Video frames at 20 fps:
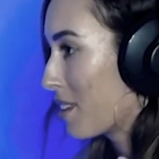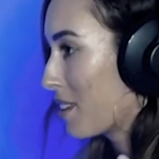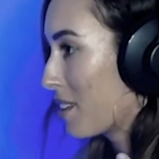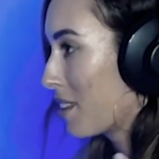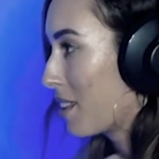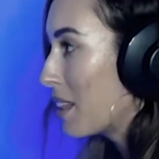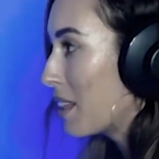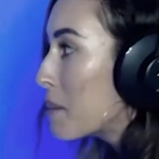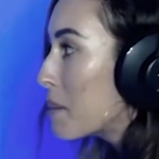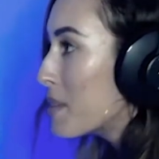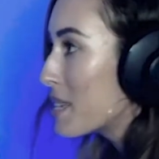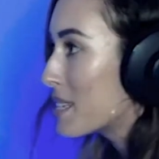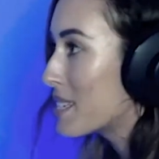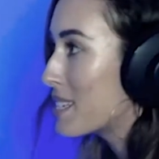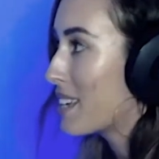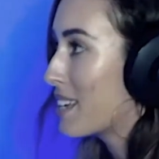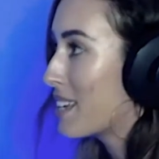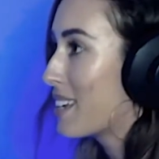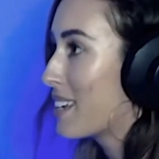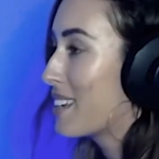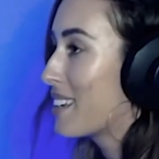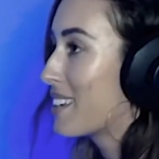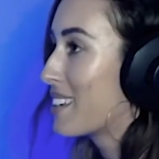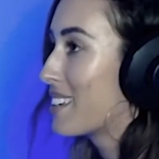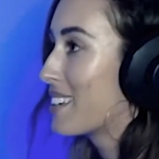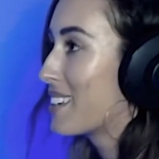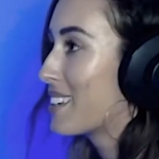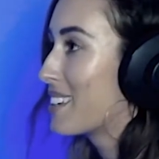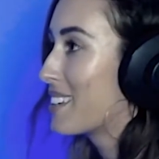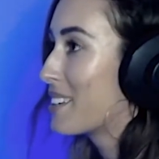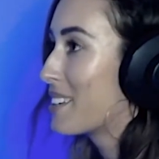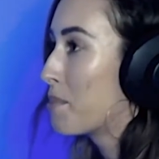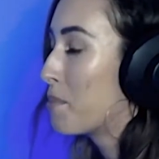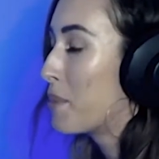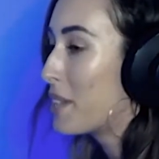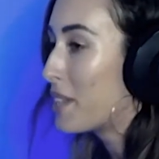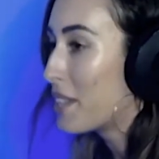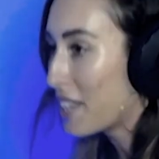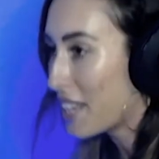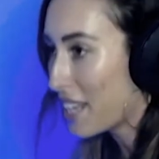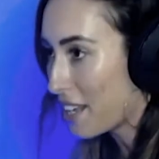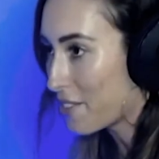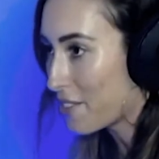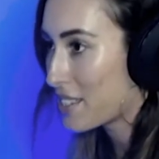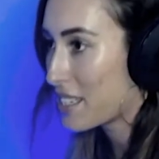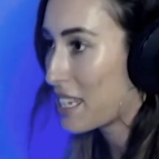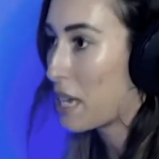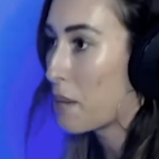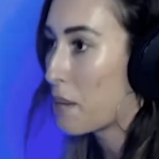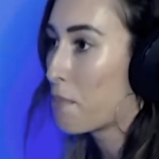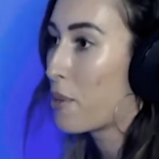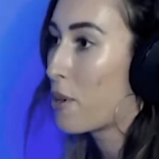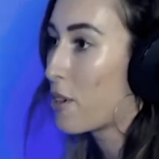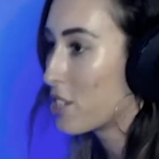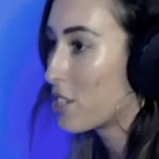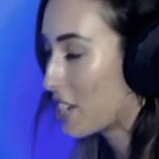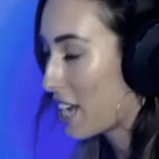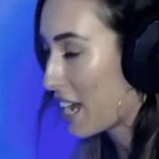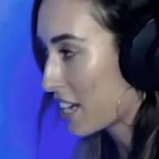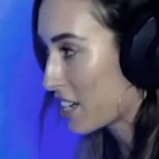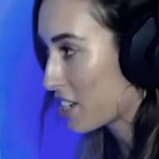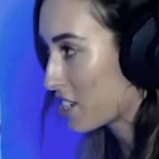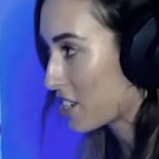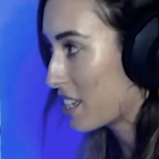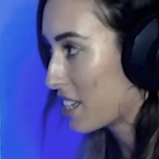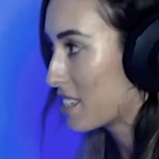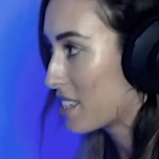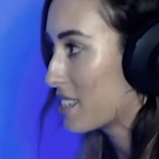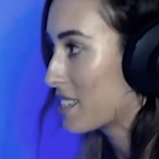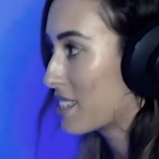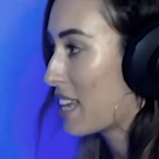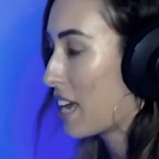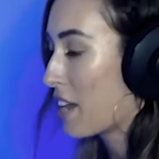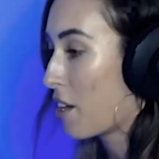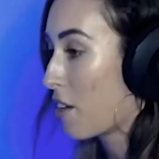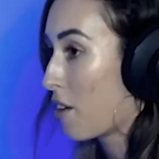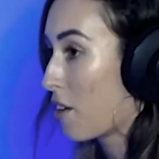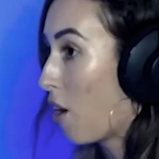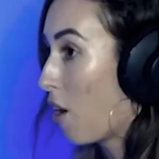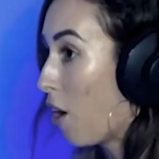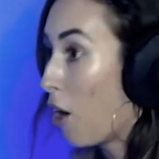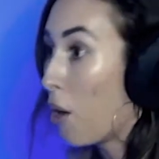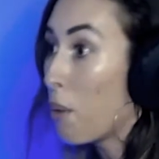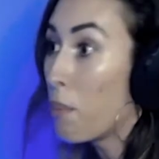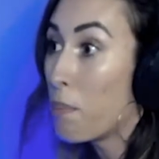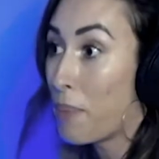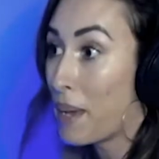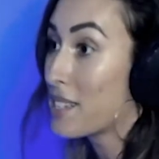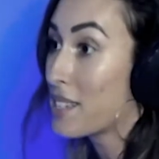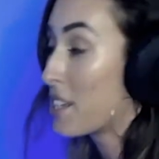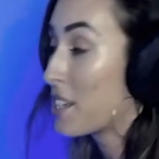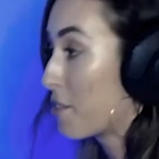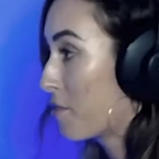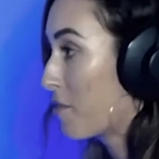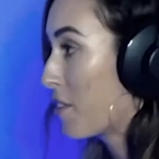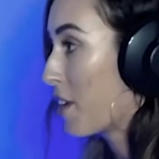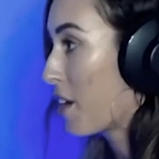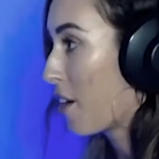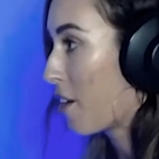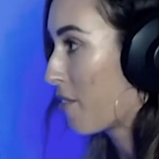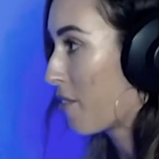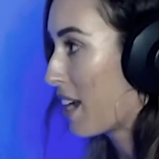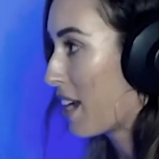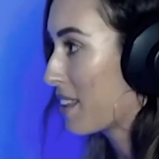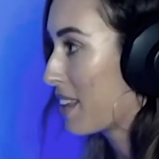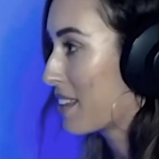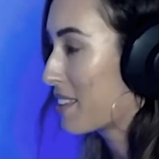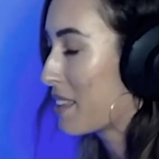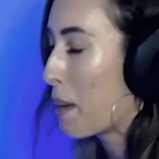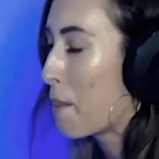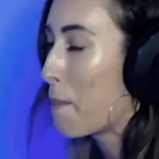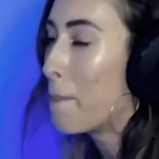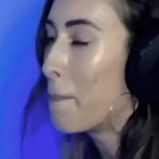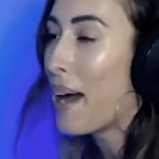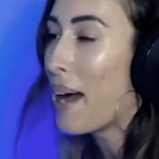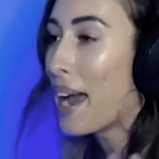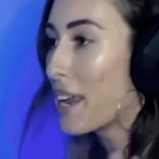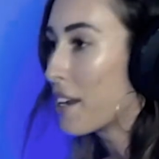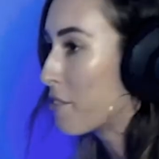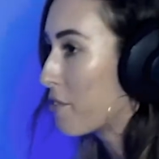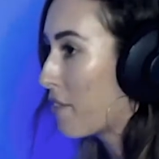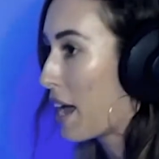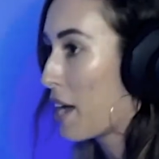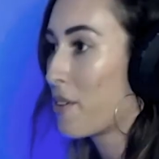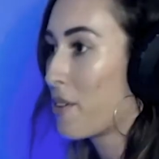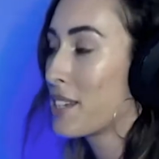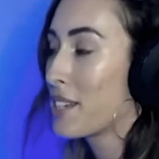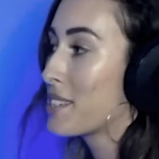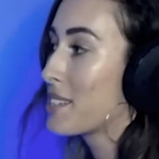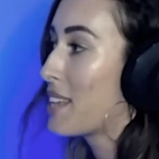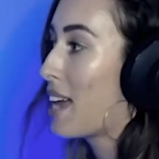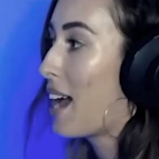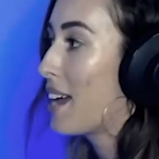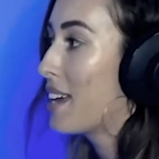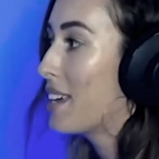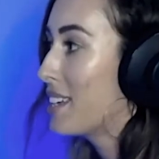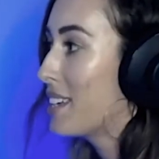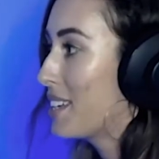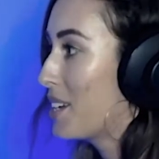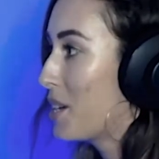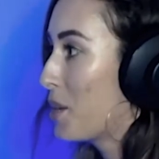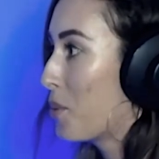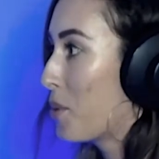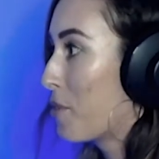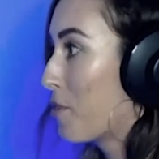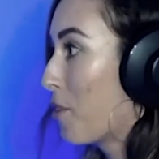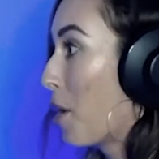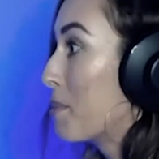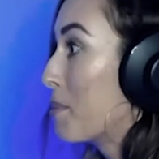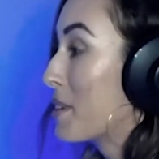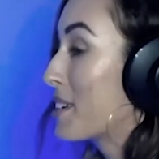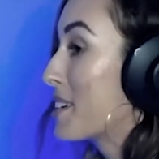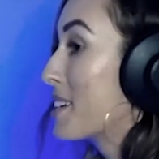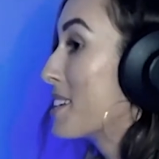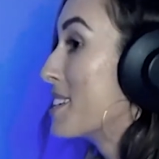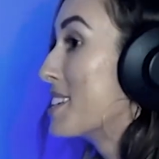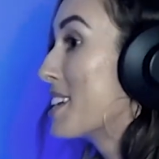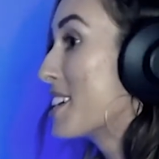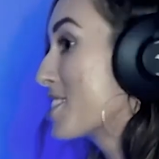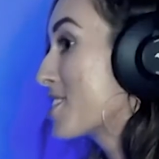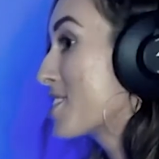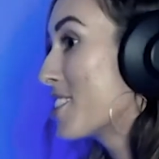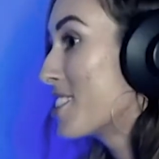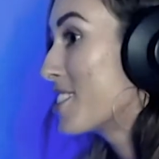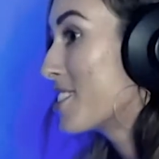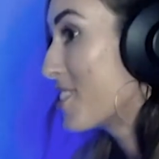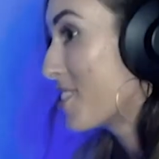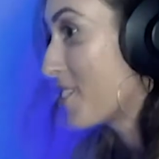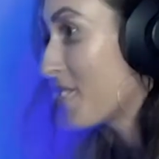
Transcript: limiting beliefs and projections that are all based in fear, right? Like that mm-hmm. mind virus that we've all been conditioned to.